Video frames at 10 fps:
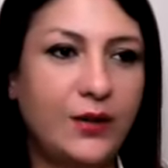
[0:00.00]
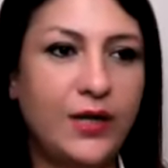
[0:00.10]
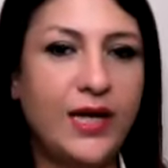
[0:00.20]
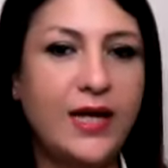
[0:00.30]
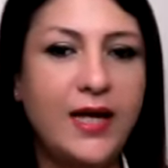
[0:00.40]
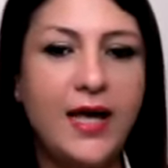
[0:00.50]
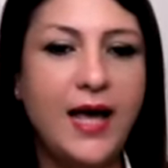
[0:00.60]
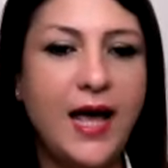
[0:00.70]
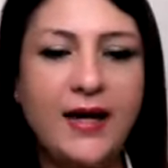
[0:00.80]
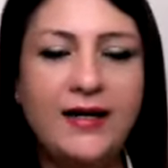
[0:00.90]
Okay,
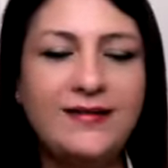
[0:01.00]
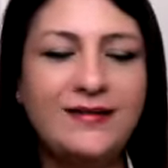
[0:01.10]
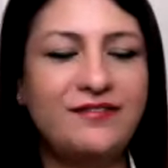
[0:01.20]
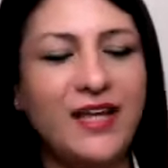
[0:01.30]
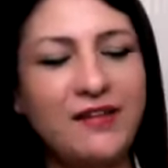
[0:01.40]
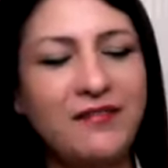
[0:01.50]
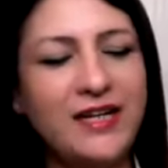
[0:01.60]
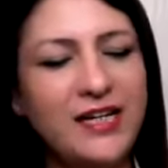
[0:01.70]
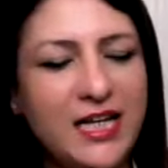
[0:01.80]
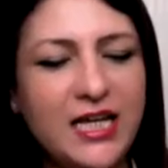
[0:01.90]
and it's very,
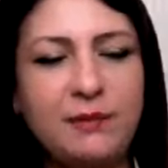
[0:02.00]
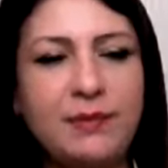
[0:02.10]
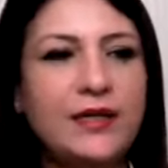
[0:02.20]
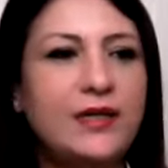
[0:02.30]
very deep.